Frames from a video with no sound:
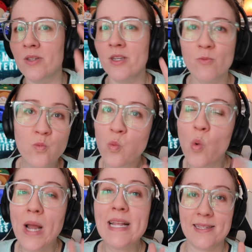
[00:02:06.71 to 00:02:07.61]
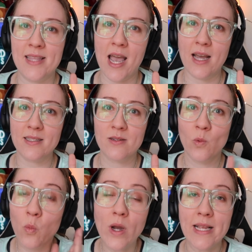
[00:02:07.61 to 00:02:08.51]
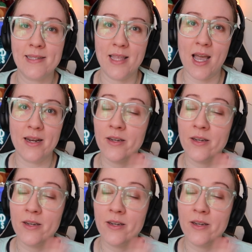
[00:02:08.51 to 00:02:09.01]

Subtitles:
What is that? What is that?